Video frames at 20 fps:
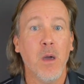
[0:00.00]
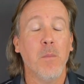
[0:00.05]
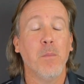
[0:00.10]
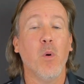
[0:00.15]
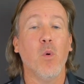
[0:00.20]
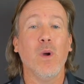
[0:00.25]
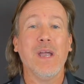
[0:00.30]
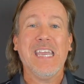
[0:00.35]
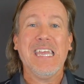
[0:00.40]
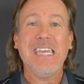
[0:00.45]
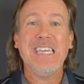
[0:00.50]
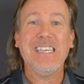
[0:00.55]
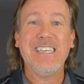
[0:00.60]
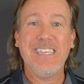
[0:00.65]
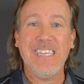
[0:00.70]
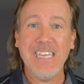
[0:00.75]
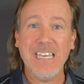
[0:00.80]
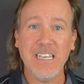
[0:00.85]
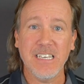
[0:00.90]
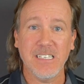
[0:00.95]
But what he
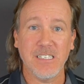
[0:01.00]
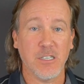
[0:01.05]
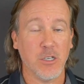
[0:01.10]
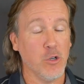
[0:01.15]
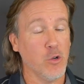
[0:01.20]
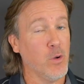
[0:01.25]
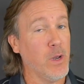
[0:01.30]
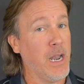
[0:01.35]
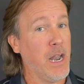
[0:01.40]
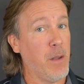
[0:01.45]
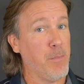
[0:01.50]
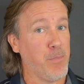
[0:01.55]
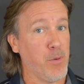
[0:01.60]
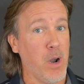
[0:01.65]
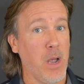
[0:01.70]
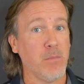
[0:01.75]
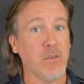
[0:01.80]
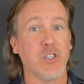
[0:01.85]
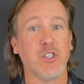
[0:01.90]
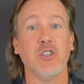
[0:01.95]
didn't do, and I
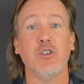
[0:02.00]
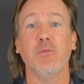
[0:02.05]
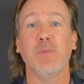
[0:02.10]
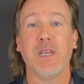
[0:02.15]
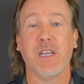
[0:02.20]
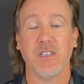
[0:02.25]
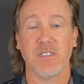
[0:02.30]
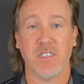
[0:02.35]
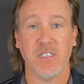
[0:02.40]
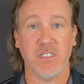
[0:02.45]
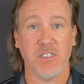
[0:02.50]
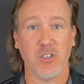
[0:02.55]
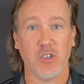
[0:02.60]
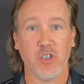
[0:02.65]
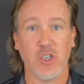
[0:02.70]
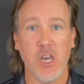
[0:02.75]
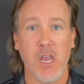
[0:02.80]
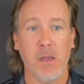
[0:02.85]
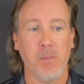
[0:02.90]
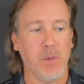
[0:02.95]
promise you because he's a
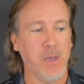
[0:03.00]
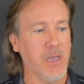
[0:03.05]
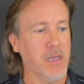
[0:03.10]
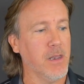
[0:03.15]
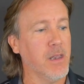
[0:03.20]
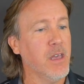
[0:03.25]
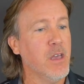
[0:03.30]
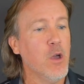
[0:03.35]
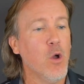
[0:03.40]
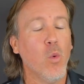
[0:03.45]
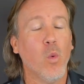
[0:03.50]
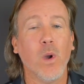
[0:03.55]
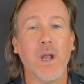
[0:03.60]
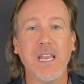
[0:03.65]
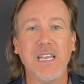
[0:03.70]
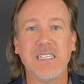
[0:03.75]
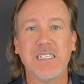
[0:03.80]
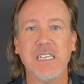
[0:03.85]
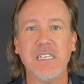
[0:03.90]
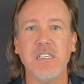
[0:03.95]
champion, what
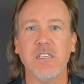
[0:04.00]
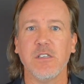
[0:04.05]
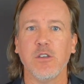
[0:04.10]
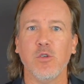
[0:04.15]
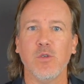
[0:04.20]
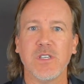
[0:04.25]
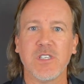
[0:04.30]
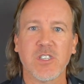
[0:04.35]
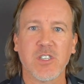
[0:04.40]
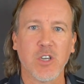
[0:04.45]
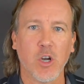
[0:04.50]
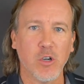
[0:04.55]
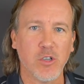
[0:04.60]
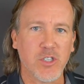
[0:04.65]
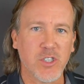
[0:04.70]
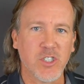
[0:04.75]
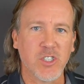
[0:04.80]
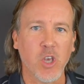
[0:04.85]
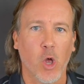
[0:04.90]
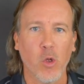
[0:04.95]
he didn't do is start
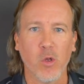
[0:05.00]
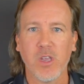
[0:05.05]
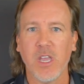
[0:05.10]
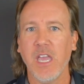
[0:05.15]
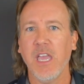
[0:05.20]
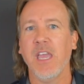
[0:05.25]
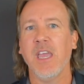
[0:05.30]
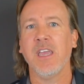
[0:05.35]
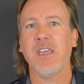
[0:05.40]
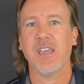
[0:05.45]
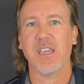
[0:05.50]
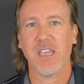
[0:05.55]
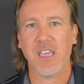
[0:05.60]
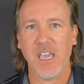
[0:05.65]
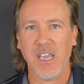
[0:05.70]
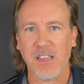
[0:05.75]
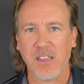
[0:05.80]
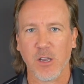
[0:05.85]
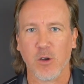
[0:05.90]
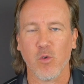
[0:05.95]
sulking and
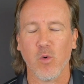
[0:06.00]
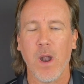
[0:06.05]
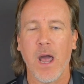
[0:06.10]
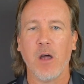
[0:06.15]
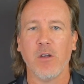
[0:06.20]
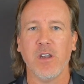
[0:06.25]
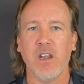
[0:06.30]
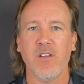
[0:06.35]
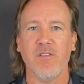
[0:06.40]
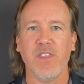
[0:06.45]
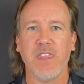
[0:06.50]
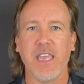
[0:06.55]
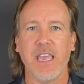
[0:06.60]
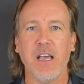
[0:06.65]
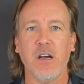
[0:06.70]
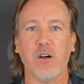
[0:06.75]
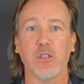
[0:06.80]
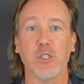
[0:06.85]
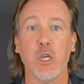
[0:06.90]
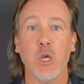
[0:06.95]
kick the ground and everything
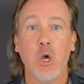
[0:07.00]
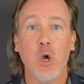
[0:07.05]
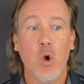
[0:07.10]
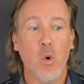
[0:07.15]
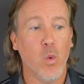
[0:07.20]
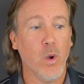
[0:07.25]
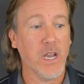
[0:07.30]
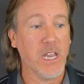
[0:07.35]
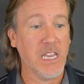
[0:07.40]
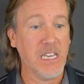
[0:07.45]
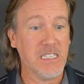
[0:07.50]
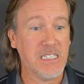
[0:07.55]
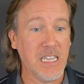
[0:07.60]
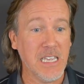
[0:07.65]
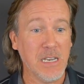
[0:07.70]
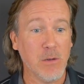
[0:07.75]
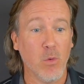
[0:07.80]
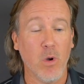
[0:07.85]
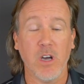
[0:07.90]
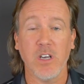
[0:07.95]
else. What he
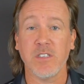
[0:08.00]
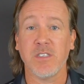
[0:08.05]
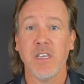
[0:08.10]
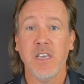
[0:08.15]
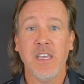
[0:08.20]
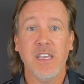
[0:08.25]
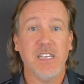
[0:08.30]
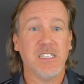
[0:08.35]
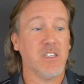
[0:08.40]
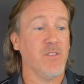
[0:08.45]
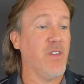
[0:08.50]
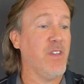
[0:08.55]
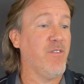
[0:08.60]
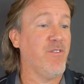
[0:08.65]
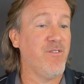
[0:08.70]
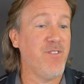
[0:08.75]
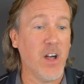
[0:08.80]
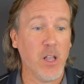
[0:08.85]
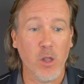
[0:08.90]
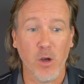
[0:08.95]
did is if he
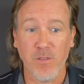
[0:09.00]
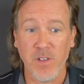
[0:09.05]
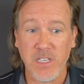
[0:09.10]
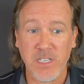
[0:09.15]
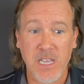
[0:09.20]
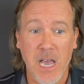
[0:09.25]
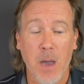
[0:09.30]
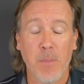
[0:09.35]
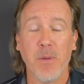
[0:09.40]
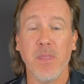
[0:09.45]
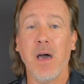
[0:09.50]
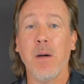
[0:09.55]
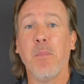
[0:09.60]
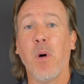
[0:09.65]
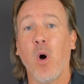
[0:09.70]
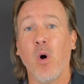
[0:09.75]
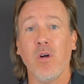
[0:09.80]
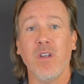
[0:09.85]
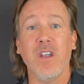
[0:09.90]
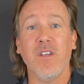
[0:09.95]
fell over the top of that
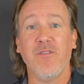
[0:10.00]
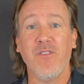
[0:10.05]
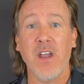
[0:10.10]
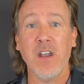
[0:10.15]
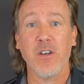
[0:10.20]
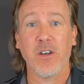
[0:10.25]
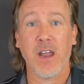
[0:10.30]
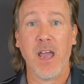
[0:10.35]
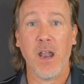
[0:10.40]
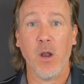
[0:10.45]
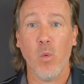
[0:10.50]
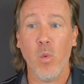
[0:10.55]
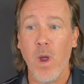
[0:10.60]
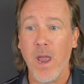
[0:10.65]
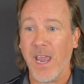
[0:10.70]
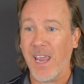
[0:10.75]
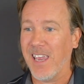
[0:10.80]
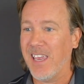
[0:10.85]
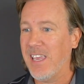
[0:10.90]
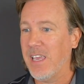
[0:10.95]
ball and a defender got
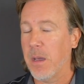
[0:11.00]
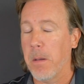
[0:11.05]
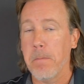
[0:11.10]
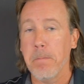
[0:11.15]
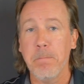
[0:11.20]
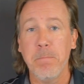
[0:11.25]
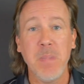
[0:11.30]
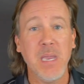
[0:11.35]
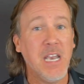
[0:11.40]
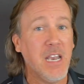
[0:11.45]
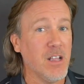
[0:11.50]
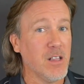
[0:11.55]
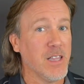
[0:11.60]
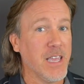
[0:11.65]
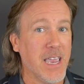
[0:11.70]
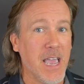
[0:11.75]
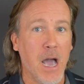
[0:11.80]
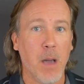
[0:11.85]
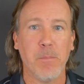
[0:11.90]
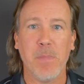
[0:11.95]
away, he immediately
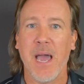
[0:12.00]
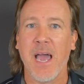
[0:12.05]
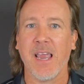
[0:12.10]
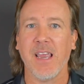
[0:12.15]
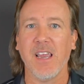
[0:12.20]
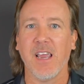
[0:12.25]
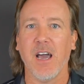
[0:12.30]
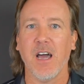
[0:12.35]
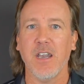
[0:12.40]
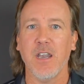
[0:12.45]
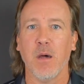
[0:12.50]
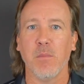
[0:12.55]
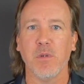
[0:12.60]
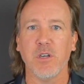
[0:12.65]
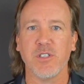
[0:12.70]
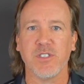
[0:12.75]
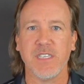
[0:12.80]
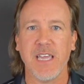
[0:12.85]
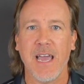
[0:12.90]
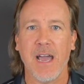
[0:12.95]
got back and got
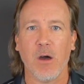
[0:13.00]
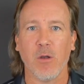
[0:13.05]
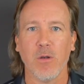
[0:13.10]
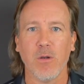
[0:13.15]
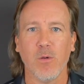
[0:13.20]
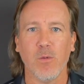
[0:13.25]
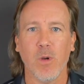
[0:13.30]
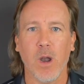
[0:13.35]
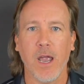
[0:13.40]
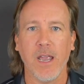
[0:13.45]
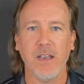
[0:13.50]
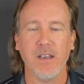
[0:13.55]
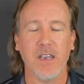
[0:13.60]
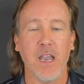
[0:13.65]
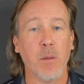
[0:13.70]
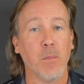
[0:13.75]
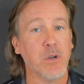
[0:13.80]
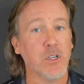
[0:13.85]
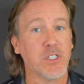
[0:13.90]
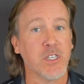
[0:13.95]
numbers down, right?
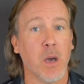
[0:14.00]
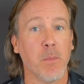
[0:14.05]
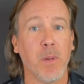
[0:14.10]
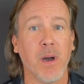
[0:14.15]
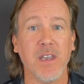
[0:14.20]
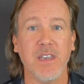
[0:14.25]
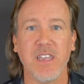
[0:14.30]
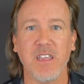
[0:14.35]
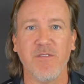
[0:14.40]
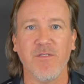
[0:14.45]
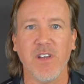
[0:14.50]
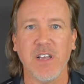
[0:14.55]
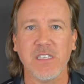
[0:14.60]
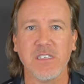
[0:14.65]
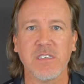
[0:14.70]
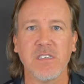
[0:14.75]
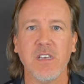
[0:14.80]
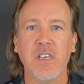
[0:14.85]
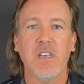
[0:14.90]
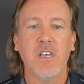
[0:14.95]
Numbers up on
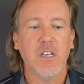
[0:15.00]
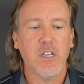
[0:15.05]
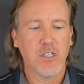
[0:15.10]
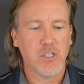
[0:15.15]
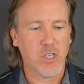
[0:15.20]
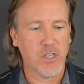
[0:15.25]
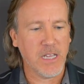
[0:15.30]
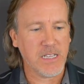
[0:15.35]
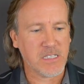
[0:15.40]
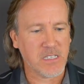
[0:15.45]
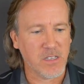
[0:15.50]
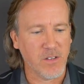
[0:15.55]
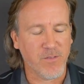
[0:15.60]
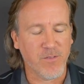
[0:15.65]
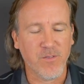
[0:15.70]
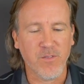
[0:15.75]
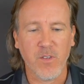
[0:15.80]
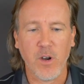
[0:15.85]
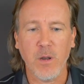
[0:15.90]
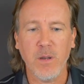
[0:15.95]
defense. So that's
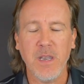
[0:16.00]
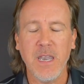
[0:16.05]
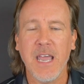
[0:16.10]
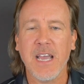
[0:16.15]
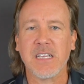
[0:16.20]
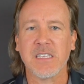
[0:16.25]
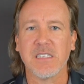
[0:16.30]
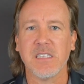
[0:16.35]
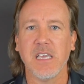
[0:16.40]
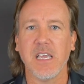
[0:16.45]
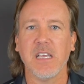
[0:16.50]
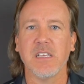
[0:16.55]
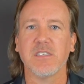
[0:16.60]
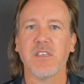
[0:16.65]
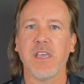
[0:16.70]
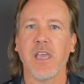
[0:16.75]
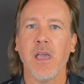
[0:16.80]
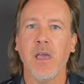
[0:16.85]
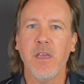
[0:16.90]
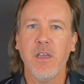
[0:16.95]
the next thing is
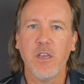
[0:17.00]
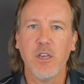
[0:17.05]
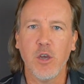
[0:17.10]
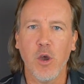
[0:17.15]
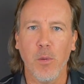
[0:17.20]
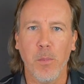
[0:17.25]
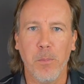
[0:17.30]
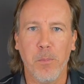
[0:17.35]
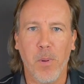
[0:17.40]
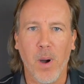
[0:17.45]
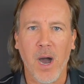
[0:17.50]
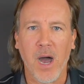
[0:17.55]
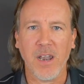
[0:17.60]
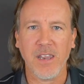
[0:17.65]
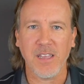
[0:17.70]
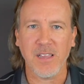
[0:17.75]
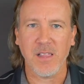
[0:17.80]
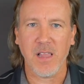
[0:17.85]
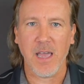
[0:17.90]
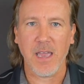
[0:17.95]
your
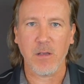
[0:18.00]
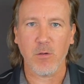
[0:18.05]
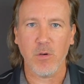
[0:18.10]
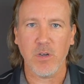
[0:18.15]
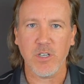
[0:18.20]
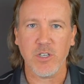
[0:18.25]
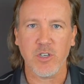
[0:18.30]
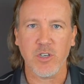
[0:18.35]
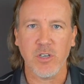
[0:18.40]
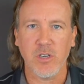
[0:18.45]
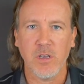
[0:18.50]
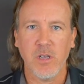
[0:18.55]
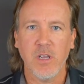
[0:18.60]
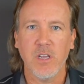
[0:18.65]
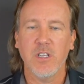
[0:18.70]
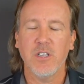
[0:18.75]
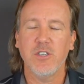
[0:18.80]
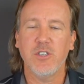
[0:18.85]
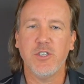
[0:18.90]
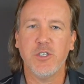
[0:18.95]
body language.
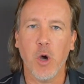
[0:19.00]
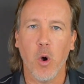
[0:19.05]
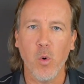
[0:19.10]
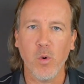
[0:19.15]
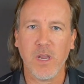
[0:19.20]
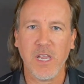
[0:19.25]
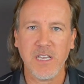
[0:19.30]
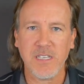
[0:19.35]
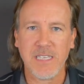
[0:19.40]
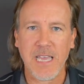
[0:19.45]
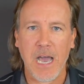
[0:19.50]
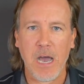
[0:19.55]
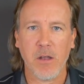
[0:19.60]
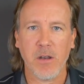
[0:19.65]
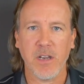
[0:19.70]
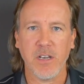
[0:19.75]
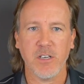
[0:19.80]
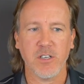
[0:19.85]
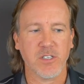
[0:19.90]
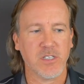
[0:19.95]
Don't get down
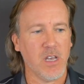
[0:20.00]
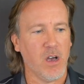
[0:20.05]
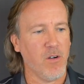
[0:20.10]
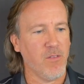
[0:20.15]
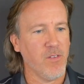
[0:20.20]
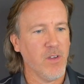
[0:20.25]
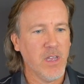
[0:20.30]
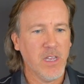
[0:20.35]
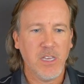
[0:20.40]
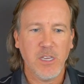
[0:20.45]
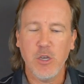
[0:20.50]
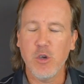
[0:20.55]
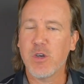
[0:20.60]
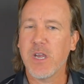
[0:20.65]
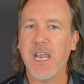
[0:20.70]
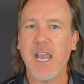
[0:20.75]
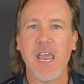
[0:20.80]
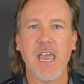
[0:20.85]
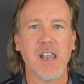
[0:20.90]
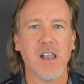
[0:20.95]
on yourself. You
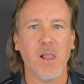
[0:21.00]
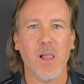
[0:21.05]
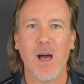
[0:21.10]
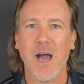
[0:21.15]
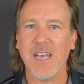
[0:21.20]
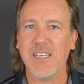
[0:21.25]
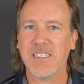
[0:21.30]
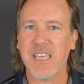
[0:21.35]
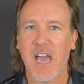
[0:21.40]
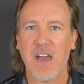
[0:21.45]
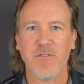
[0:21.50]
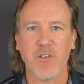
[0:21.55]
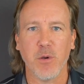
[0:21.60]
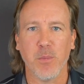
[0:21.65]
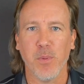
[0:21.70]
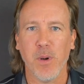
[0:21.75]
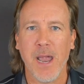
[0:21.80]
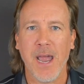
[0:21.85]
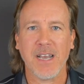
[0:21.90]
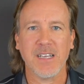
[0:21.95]
can analyze after
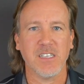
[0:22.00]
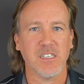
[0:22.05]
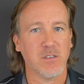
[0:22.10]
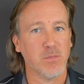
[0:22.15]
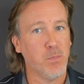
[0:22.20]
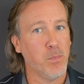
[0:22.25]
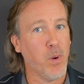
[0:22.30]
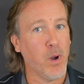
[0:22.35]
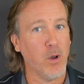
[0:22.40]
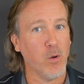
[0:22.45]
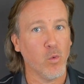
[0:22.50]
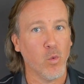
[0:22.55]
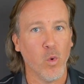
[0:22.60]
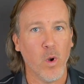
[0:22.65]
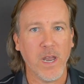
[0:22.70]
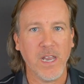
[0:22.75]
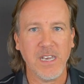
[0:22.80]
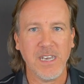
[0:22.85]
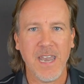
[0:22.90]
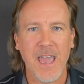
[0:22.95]
practice, but
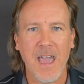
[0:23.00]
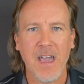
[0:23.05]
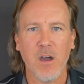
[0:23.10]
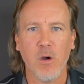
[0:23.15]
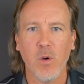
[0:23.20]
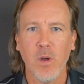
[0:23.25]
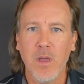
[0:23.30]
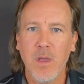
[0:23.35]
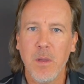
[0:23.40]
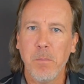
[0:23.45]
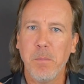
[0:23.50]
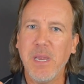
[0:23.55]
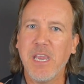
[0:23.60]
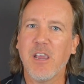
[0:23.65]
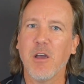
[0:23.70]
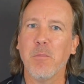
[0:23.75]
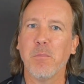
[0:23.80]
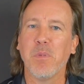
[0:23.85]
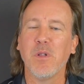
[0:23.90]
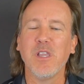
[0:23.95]
right now, be
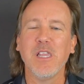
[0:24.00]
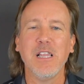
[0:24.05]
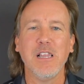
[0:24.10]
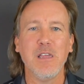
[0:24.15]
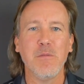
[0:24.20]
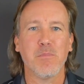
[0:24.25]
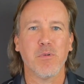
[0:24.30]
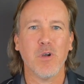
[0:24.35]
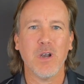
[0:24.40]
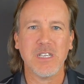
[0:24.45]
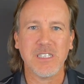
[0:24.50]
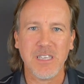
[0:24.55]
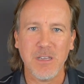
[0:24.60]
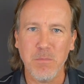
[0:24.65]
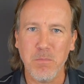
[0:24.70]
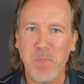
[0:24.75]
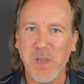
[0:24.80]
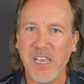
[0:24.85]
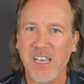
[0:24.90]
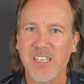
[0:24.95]
completely
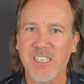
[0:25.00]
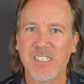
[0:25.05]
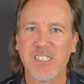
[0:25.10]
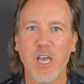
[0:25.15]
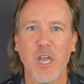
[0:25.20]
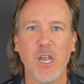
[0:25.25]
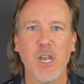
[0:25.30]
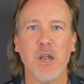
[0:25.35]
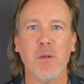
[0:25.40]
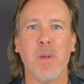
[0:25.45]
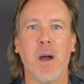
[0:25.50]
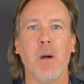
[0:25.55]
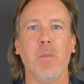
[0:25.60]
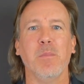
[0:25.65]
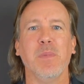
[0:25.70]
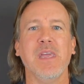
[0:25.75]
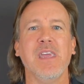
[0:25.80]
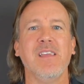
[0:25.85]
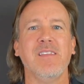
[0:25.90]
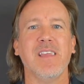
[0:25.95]
present, be excited about
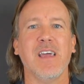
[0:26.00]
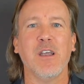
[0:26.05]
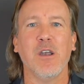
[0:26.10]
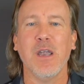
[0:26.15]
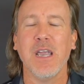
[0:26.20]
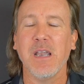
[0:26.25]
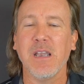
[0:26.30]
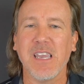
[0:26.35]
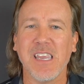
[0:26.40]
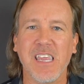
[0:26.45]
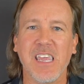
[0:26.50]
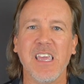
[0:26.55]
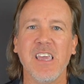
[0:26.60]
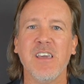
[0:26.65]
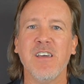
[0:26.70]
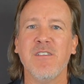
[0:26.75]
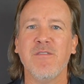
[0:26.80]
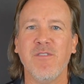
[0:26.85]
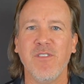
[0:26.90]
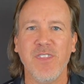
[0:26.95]
being there, and
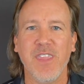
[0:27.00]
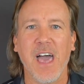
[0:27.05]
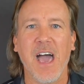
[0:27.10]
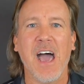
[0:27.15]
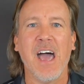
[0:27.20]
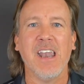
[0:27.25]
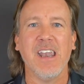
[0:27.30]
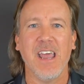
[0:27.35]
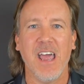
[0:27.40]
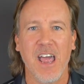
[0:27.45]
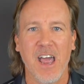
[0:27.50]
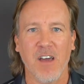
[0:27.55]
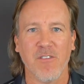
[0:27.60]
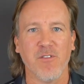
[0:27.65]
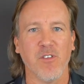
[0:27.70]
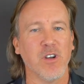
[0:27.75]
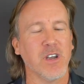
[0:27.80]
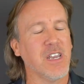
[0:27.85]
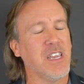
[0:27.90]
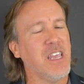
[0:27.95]
give that
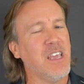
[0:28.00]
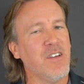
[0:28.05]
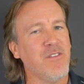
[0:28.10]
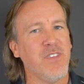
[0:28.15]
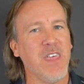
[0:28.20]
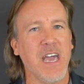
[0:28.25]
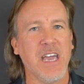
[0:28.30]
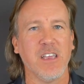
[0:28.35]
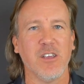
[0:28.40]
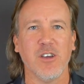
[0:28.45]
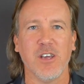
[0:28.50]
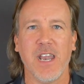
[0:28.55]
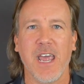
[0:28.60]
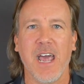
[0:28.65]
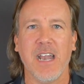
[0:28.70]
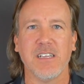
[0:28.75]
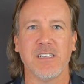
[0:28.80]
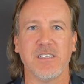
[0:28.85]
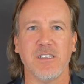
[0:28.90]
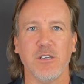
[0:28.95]
effort. Give that good
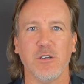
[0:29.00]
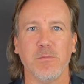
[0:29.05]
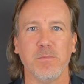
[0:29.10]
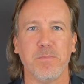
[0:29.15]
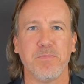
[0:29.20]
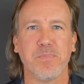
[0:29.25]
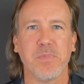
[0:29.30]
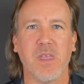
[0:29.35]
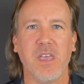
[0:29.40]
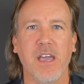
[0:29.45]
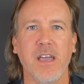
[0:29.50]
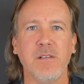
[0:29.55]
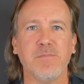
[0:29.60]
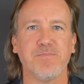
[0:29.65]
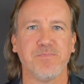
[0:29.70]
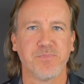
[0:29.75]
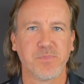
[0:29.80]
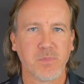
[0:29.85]
attitude, okay?